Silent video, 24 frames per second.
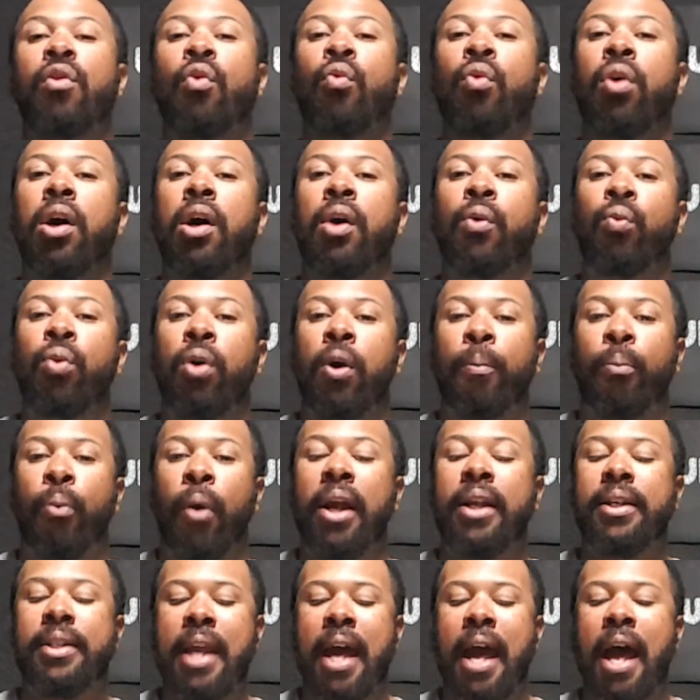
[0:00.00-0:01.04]
We'll
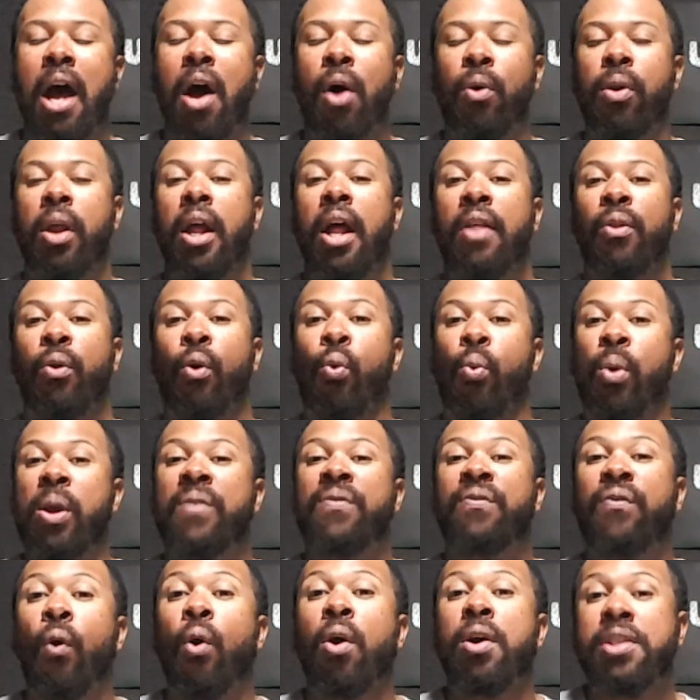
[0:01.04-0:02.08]
break down the Week
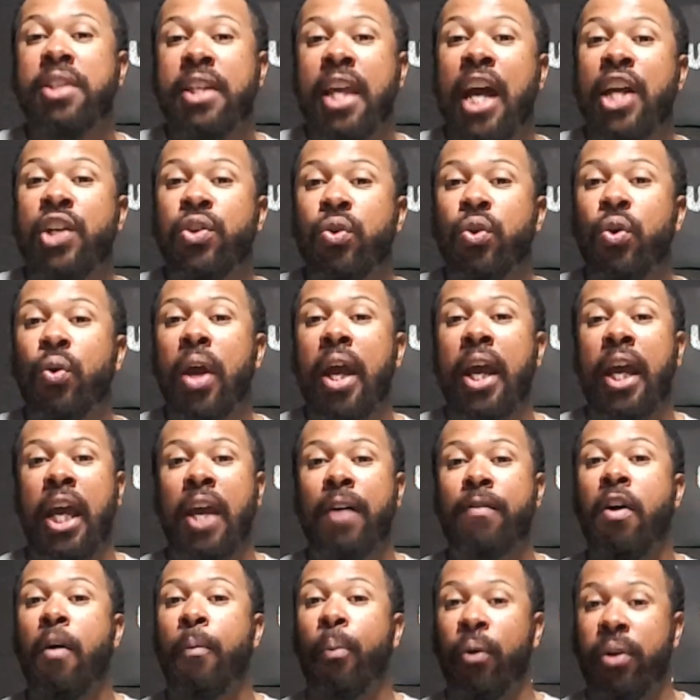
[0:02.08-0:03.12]
4 schedule and
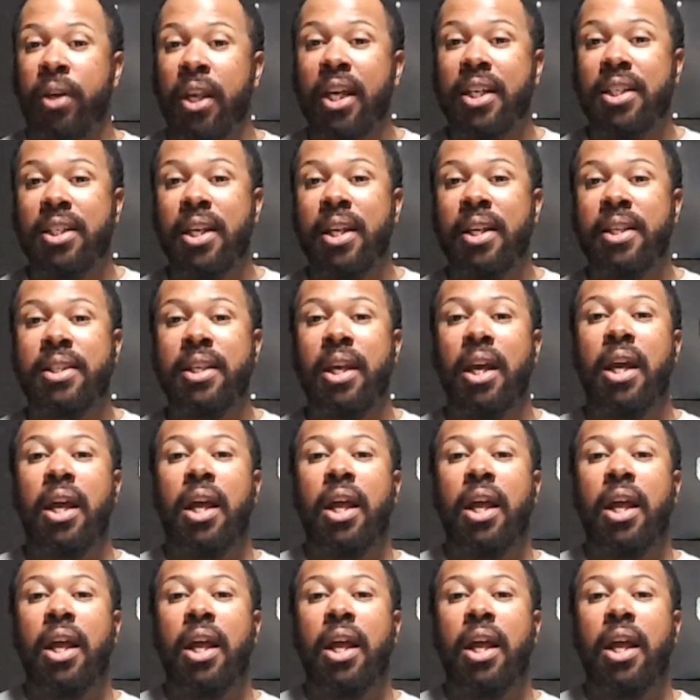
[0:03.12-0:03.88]
give our predictions.